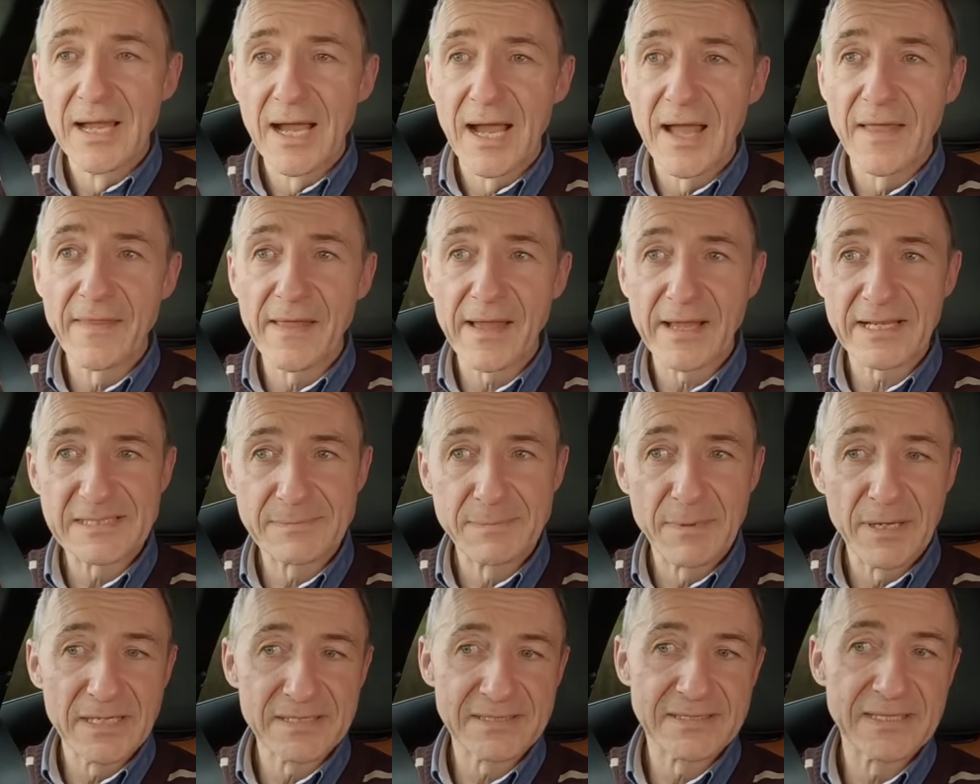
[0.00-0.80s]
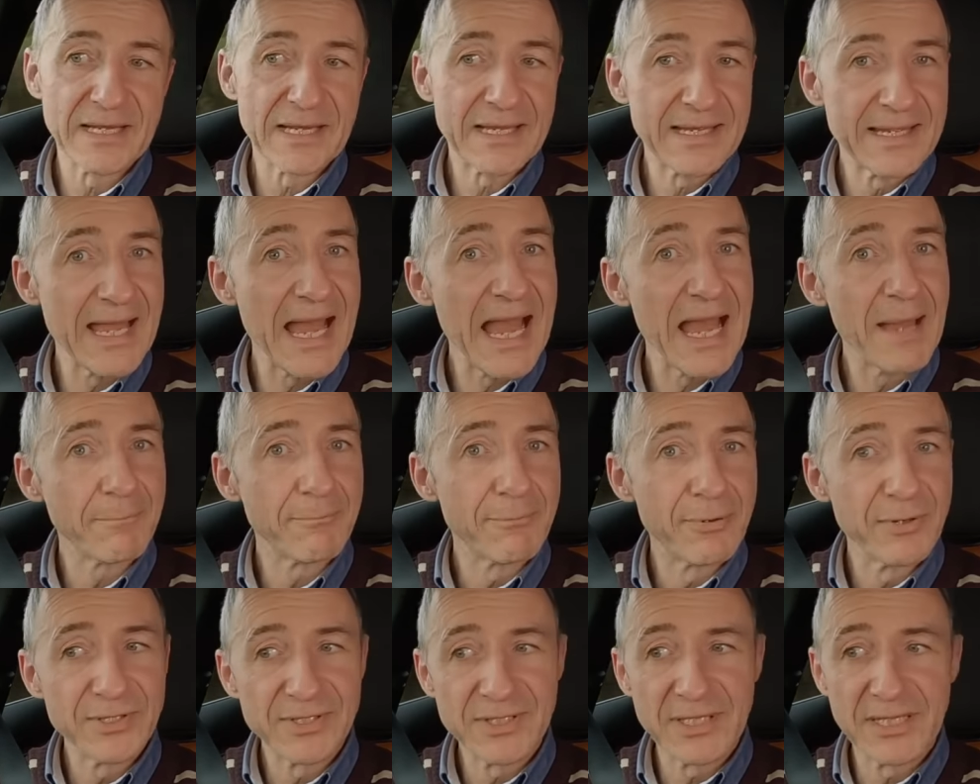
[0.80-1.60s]
The experts at
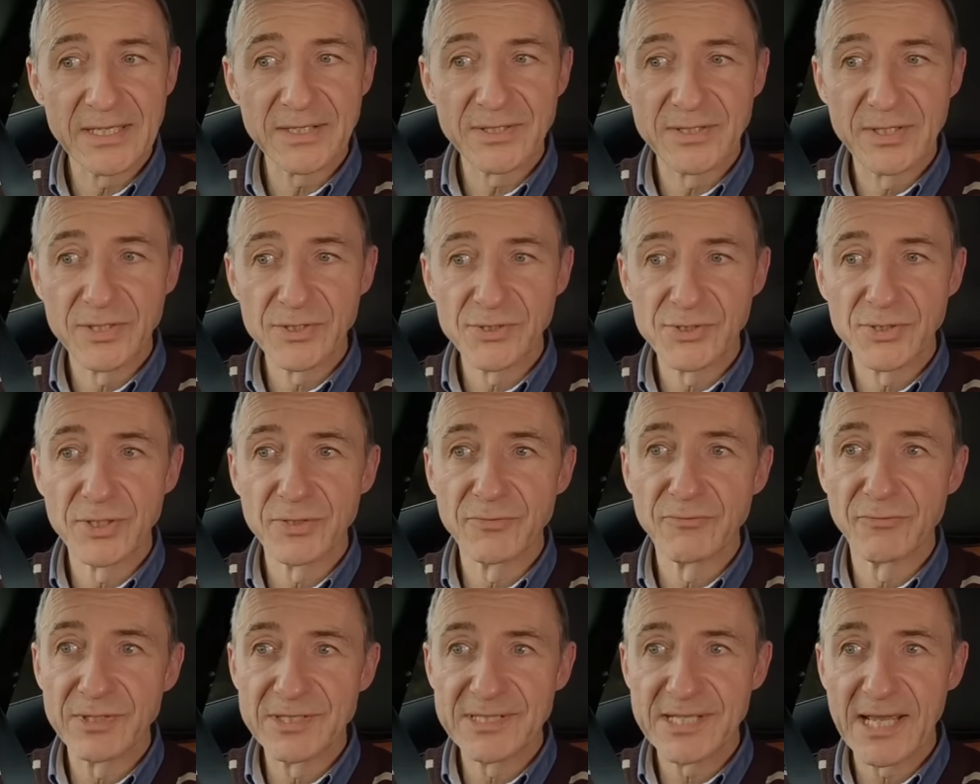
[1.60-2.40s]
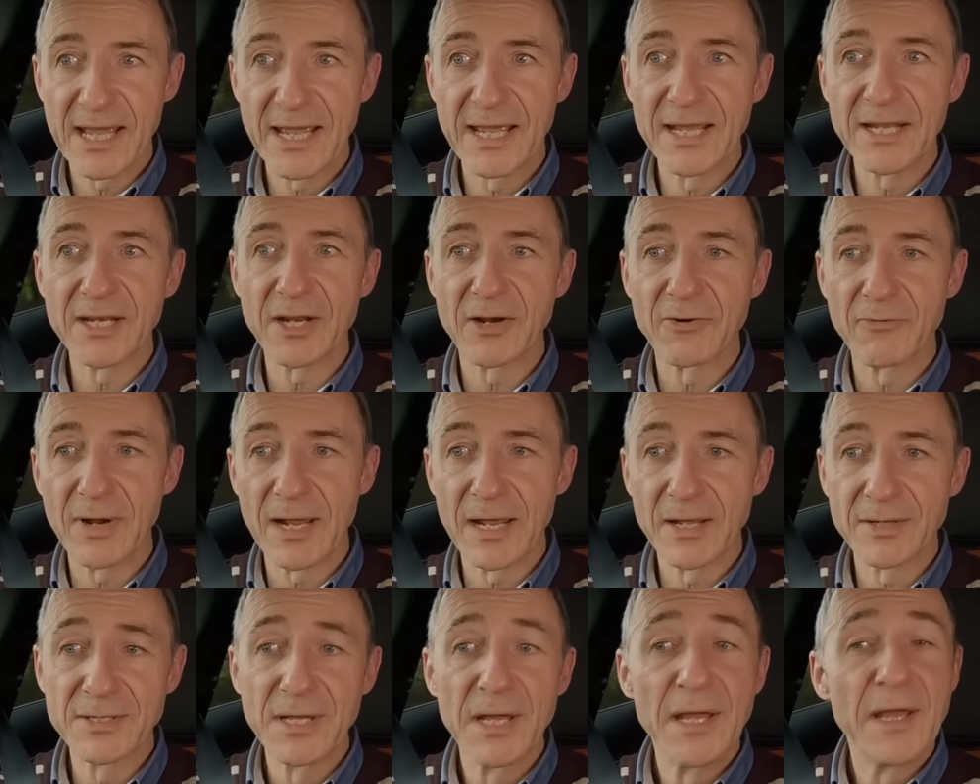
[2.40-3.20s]
CAP predict it should retain
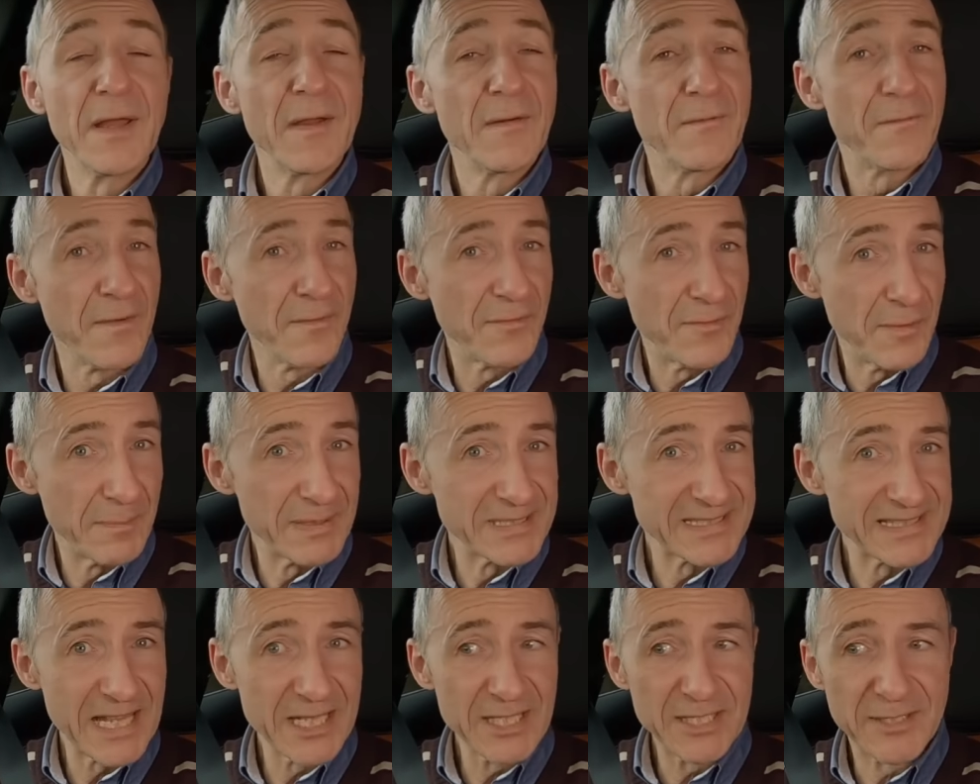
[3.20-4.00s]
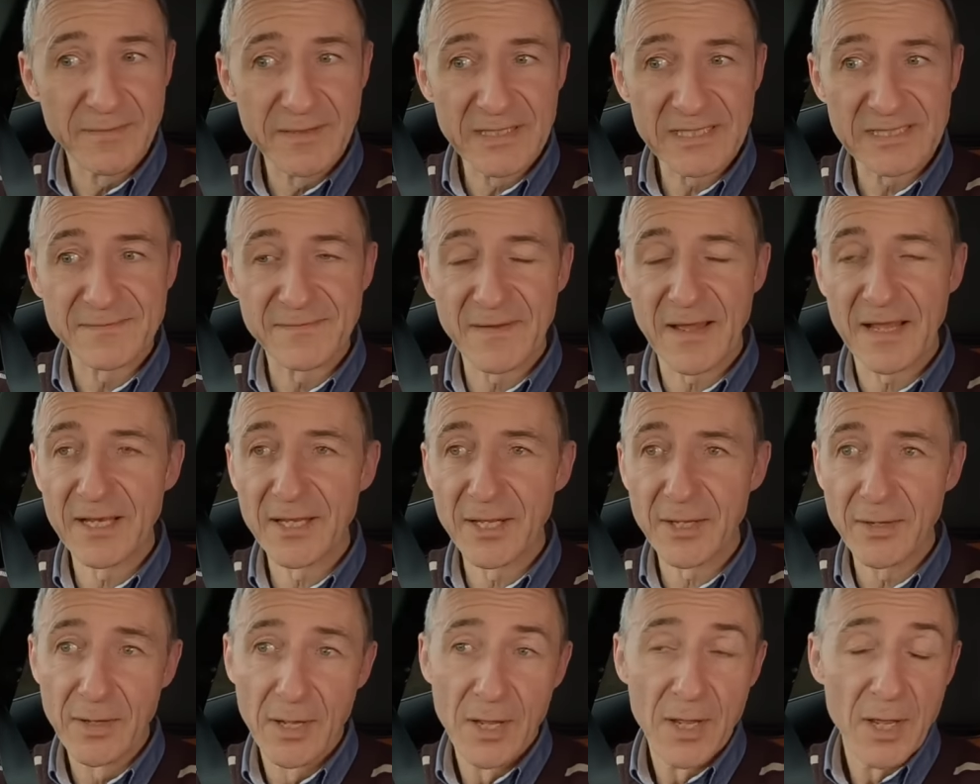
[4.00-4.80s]
around 50% of its
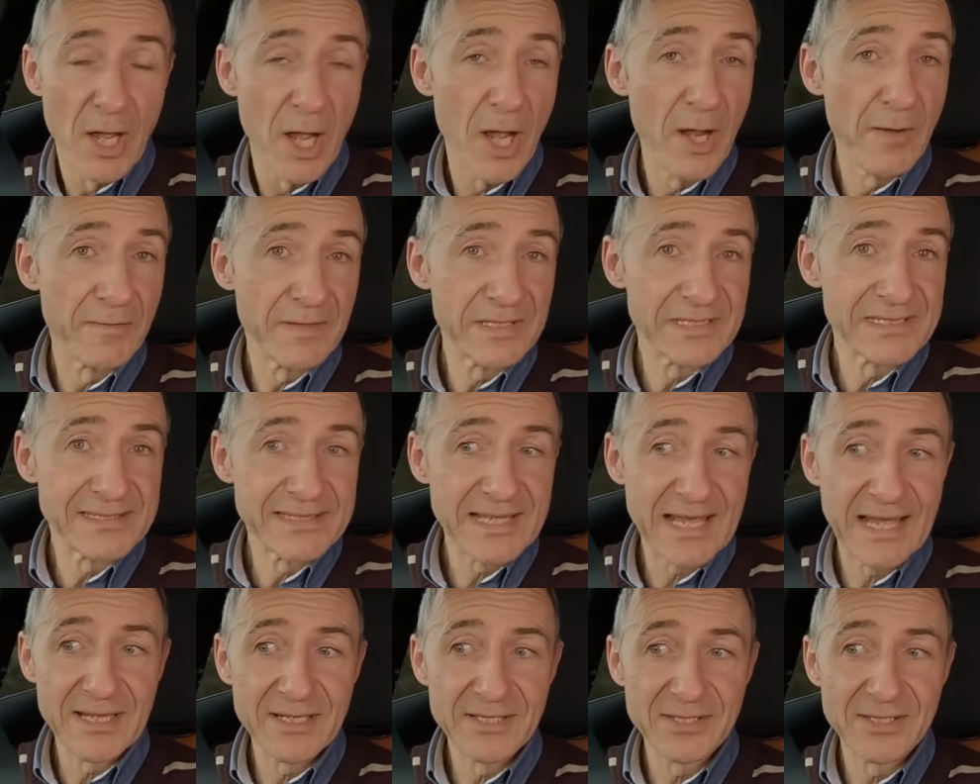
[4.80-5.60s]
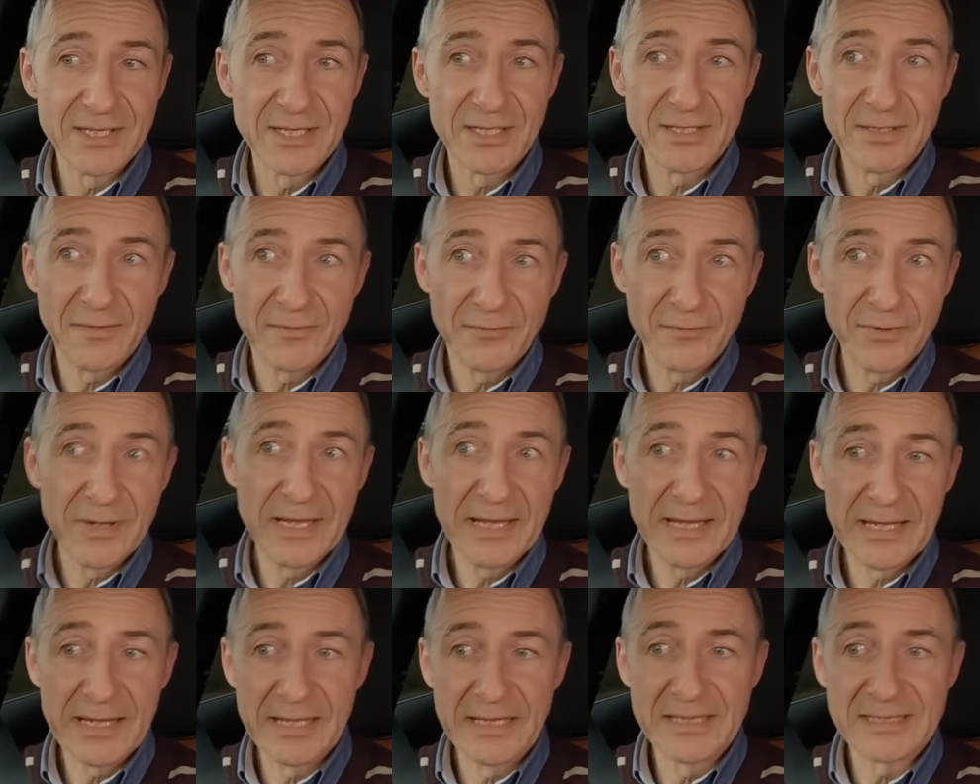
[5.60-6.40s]
value over the standard 3
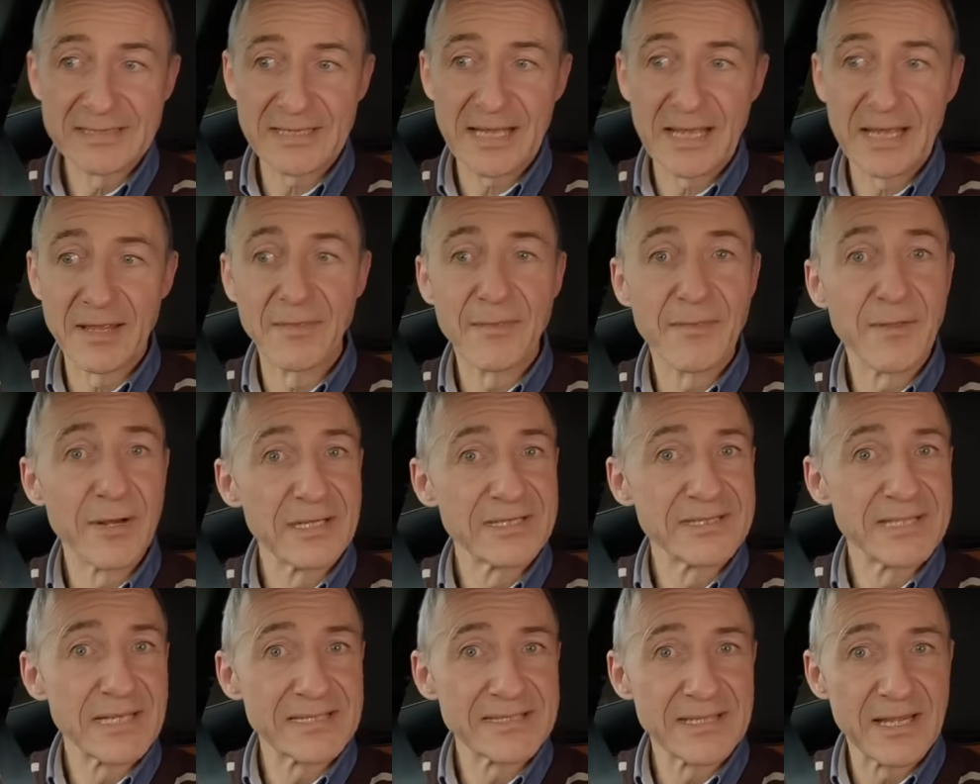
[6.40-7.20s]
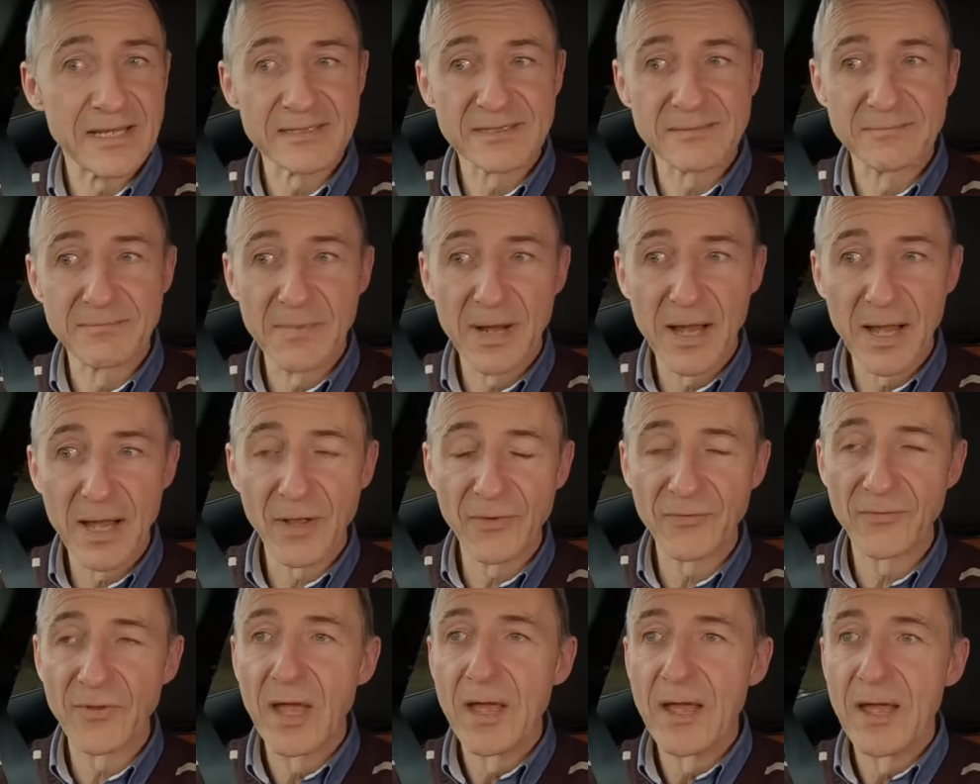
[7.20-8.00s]
years and 36,000
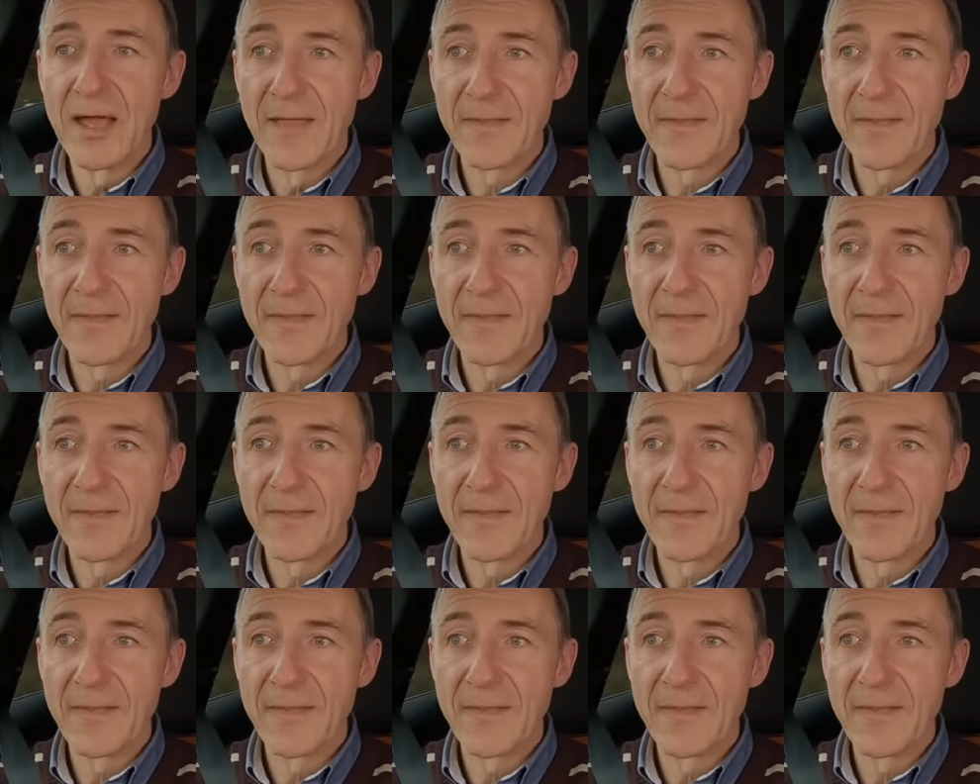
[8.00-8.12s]
miles,